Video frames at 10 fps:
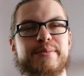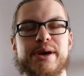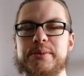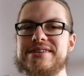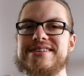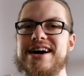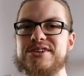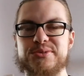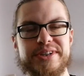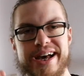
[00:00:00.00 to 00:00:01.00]
Maybe it's
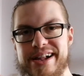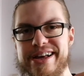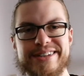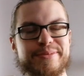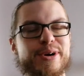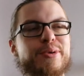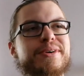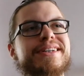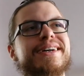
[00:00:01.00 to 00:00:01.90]
hard to tell at the moment,